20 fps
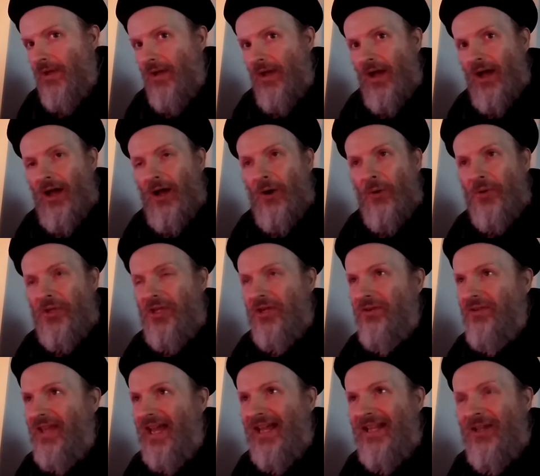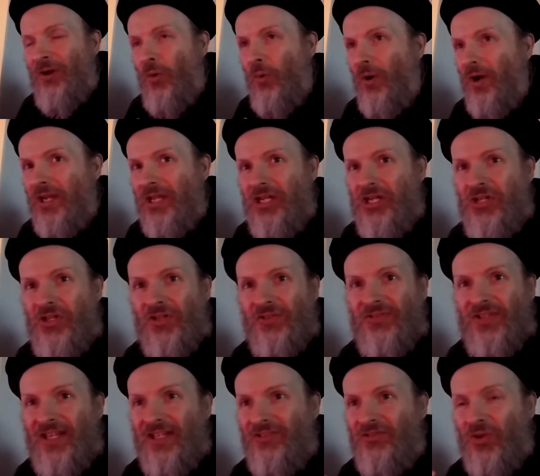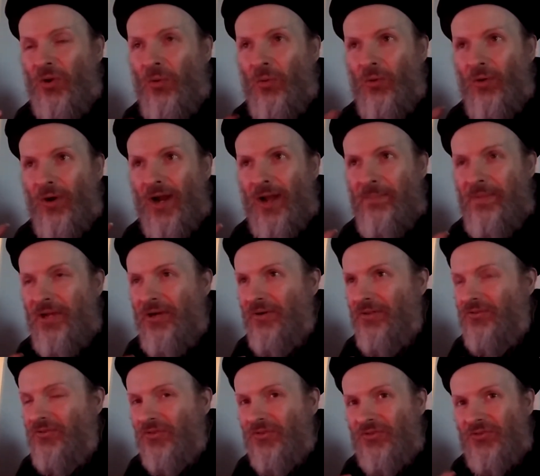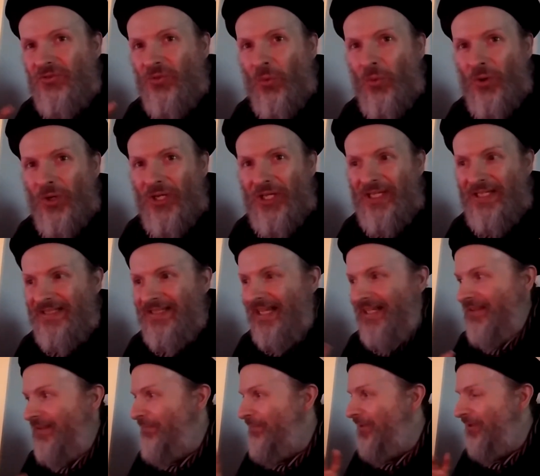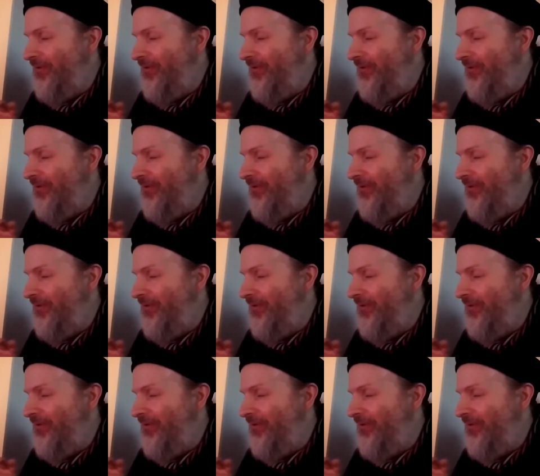Oh, hear that organ just get tore up. Hear it distorting, like yeah.